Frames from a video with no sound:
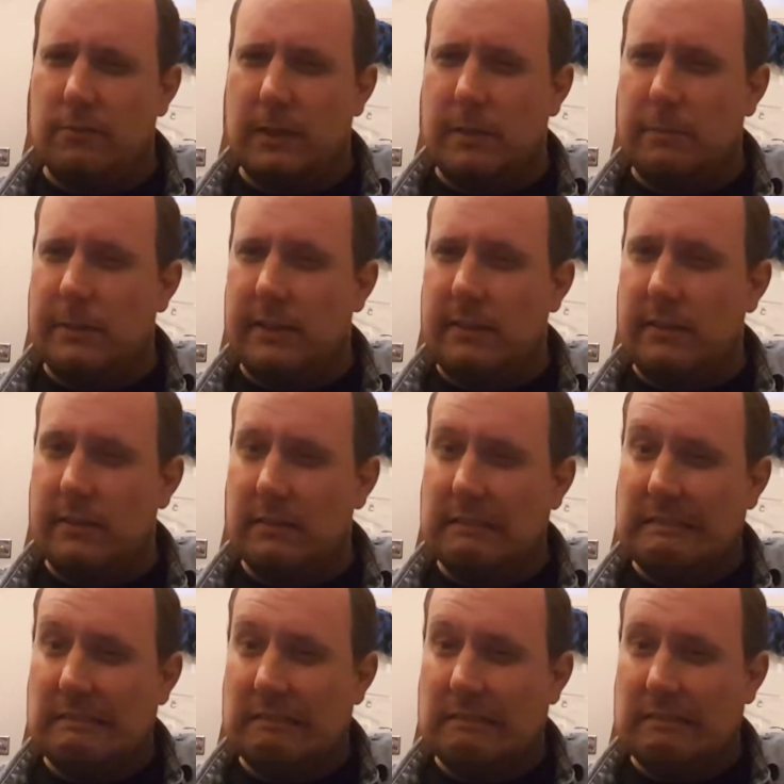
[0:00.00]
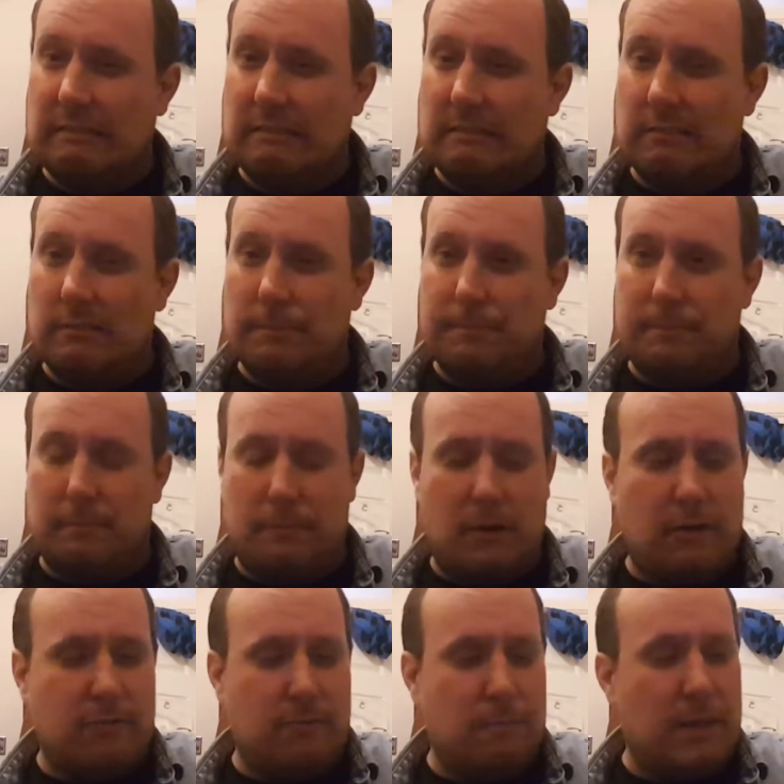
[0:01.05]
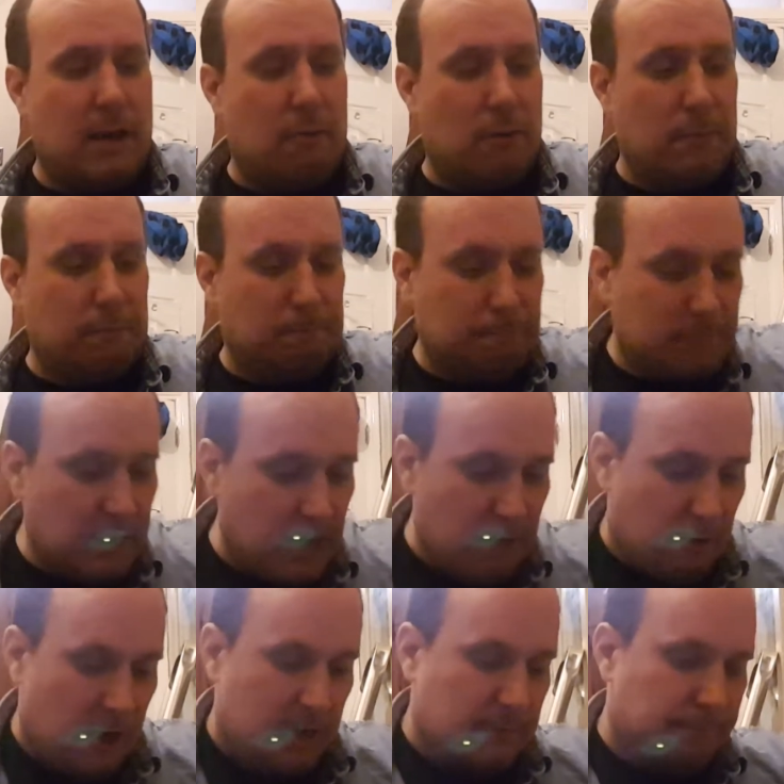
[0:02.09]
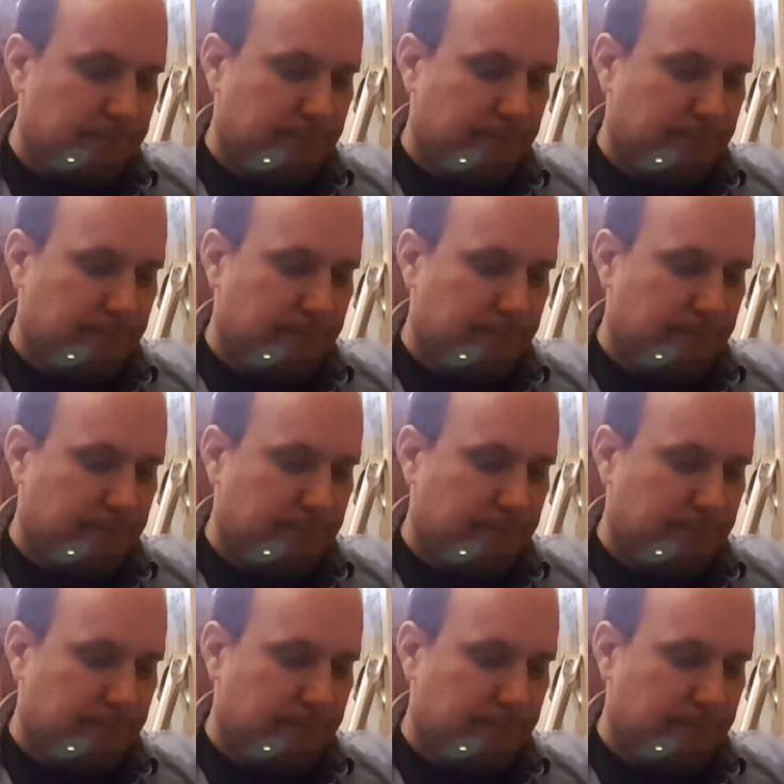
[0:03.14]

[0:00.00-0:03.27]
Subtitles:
maybe. Apart from that one. Anyway,